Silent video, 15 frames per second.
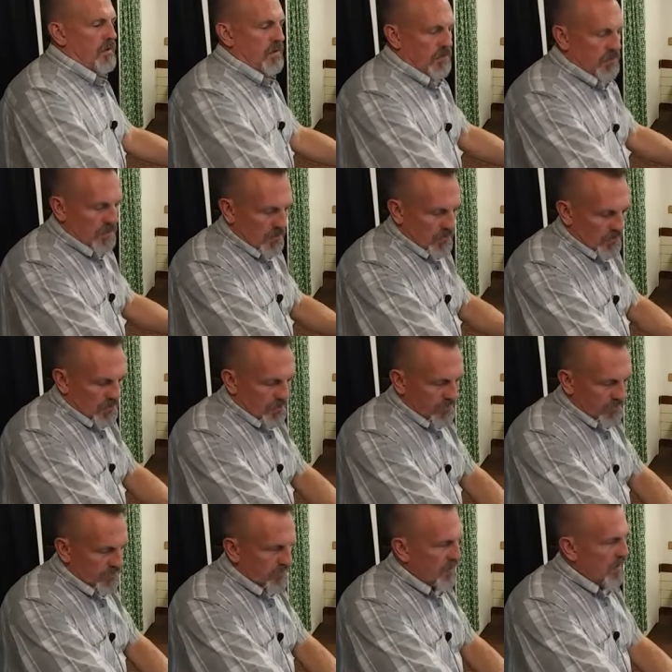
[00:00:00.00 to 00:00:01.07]
So it
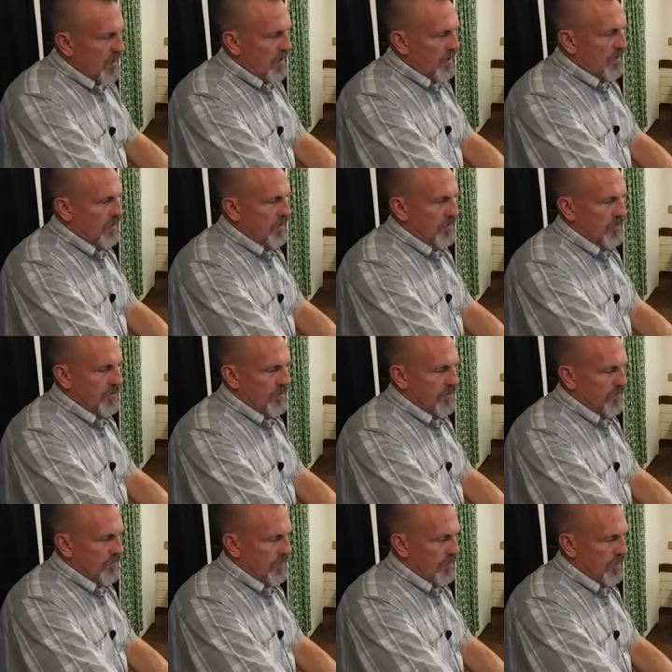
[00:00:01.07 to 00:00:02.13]
is not
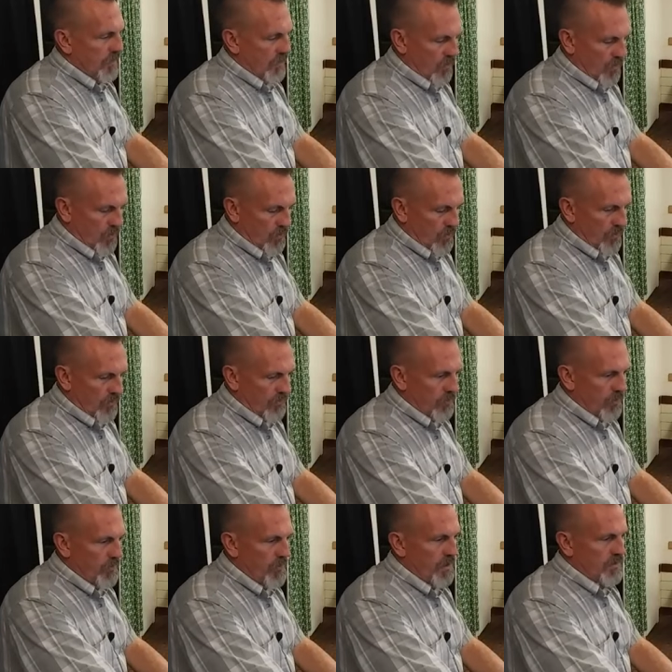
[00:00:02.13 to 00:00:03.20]
the old
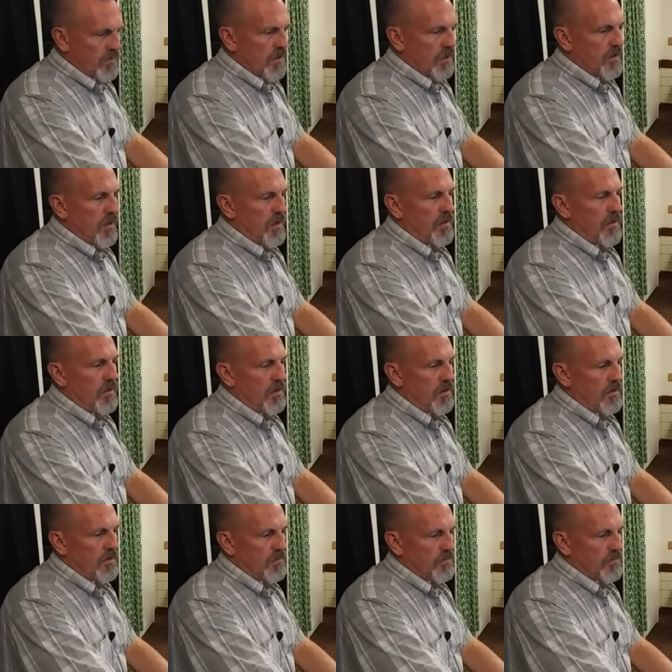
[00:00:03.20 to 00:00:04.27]
humanistic
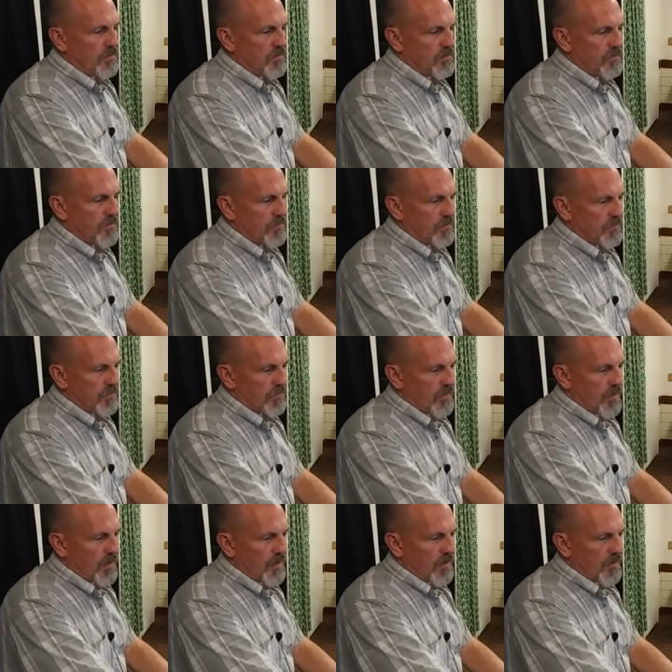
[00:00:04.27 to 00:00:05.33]
idea
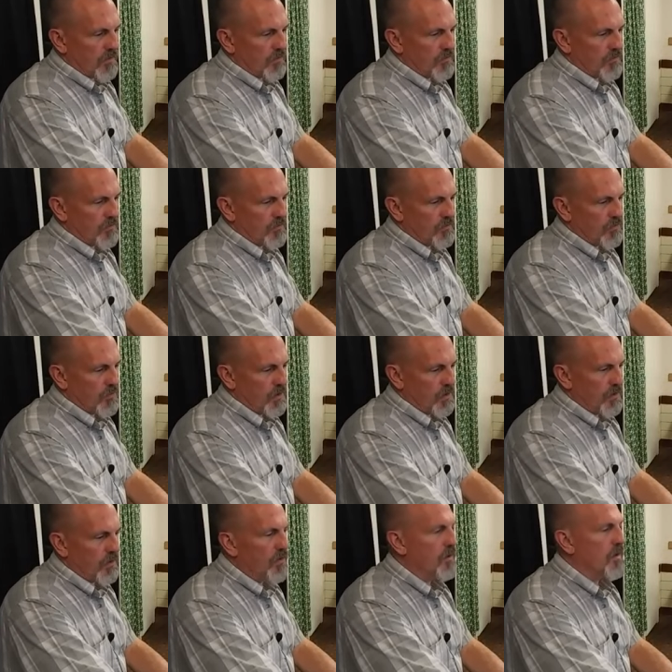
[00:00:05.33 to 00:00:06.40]
that
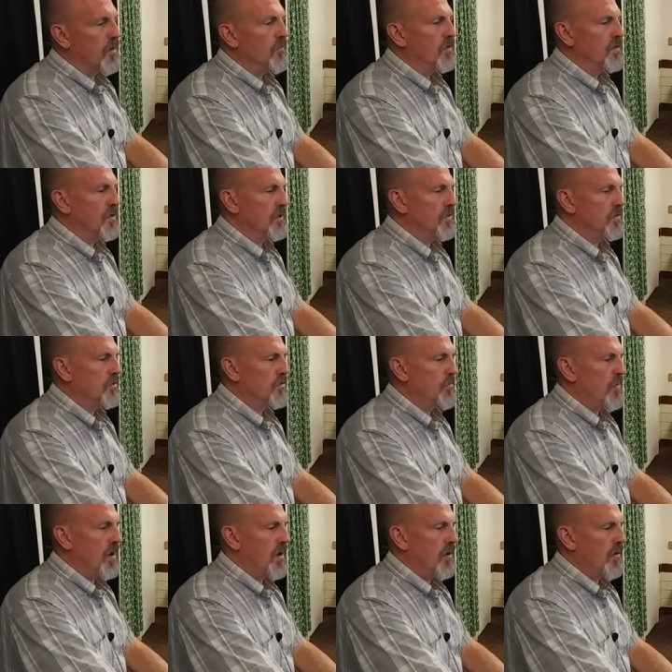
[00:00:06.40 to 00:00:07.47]
we hear conversations
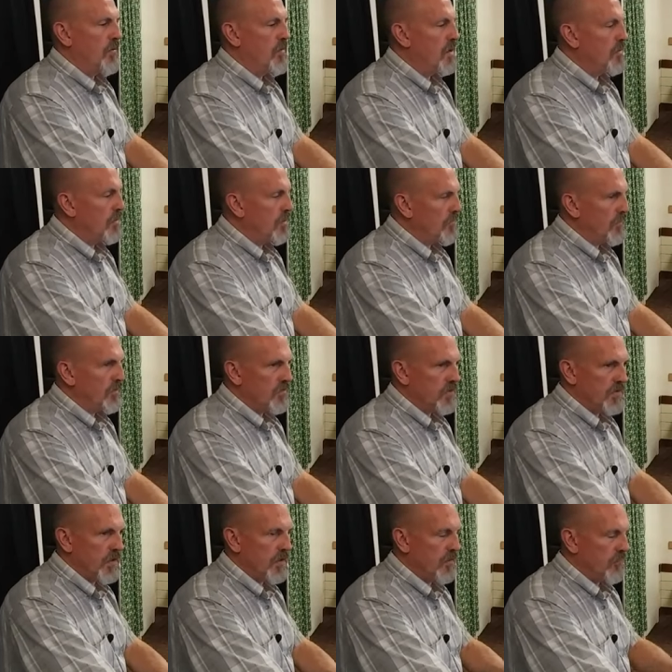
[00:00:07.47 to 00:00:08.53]
about and maybe even
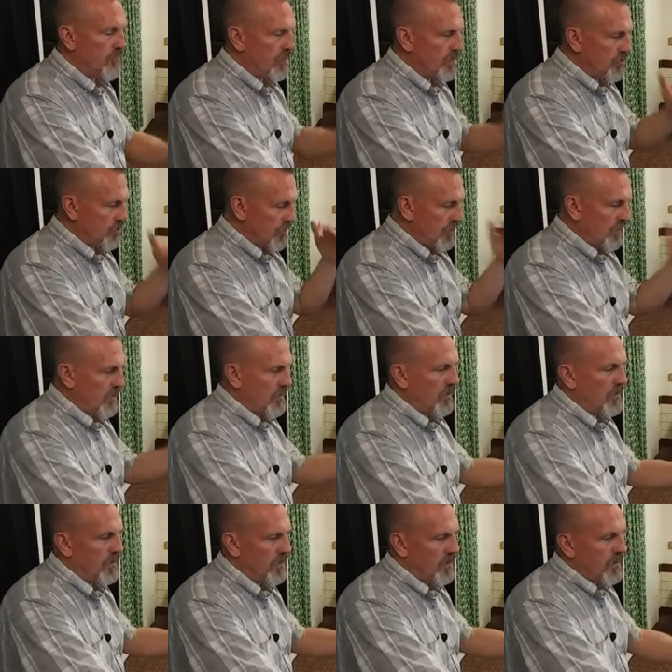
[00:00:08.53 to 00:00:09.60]
seen visually
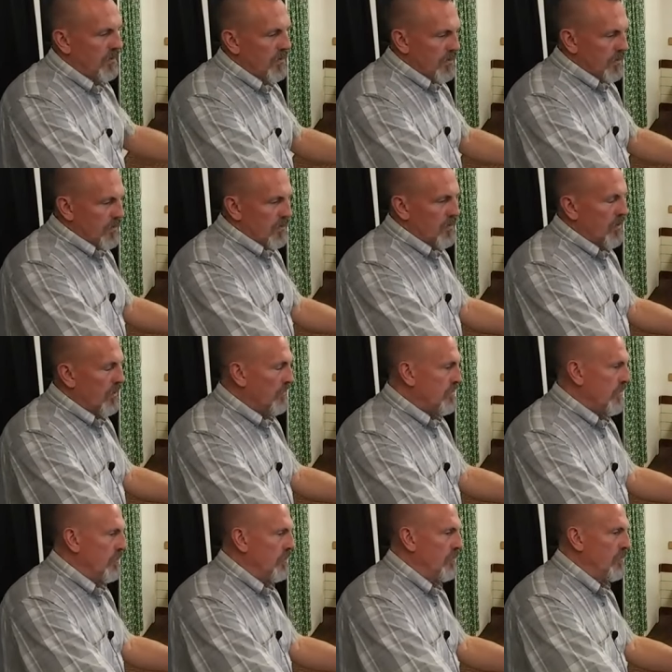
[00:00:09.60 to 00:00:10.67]
on
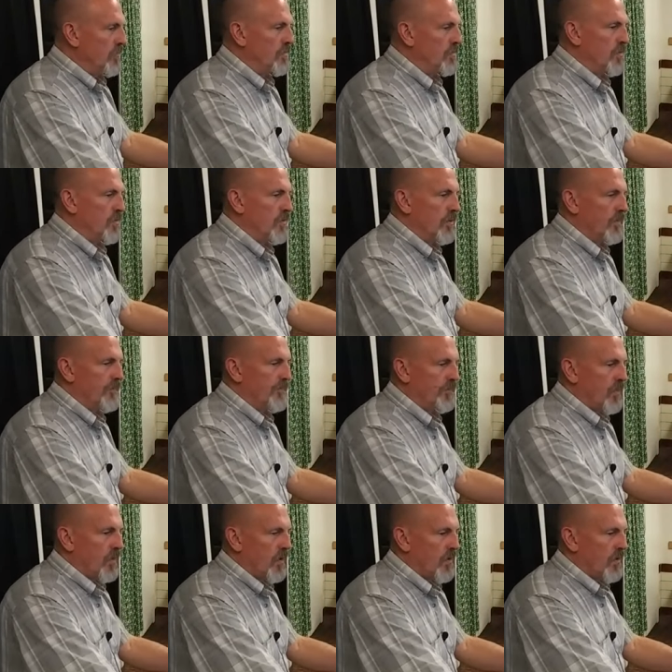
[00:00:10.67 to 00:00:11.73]
cartoons or
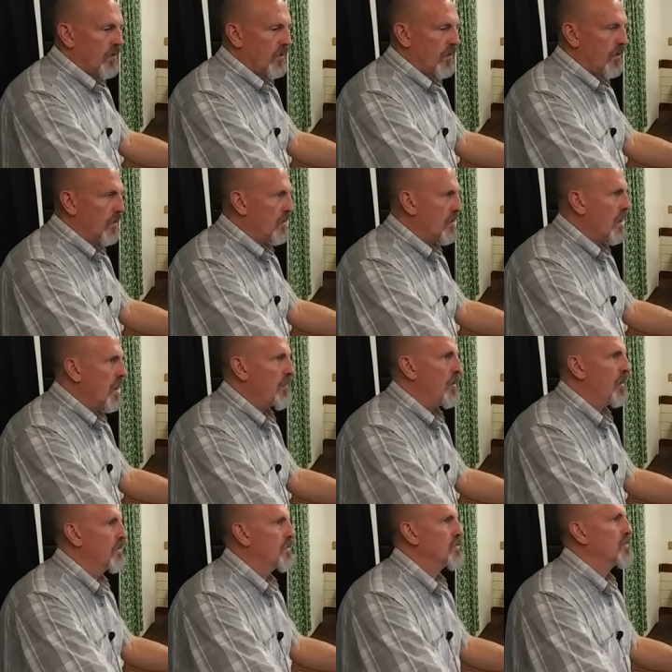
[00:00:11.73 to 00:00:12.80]

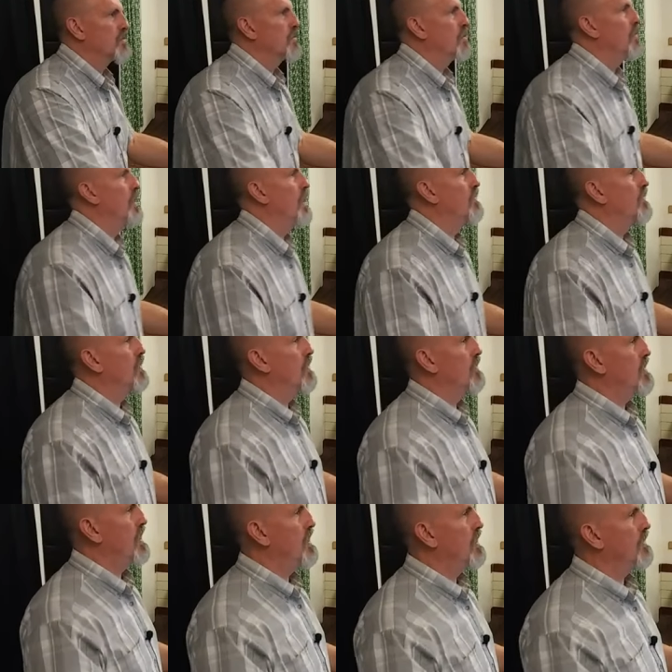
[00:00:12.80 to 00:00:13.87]
comics or whatever
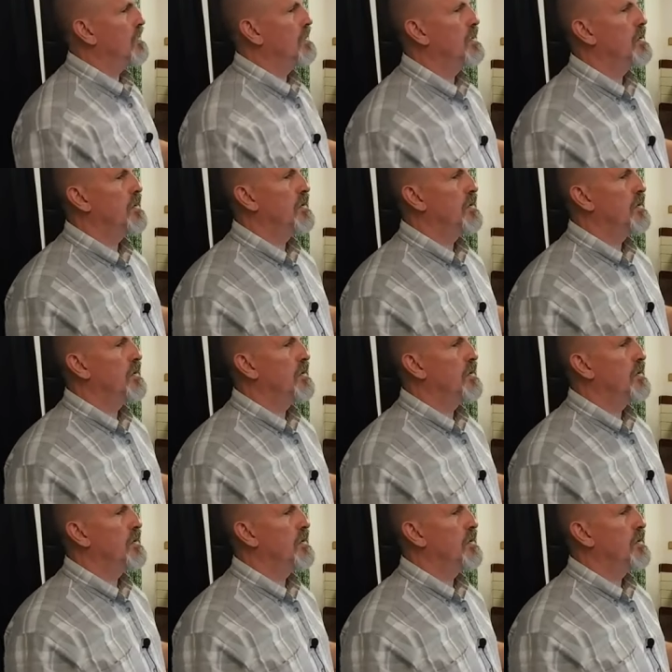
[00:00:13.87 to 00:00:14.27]
about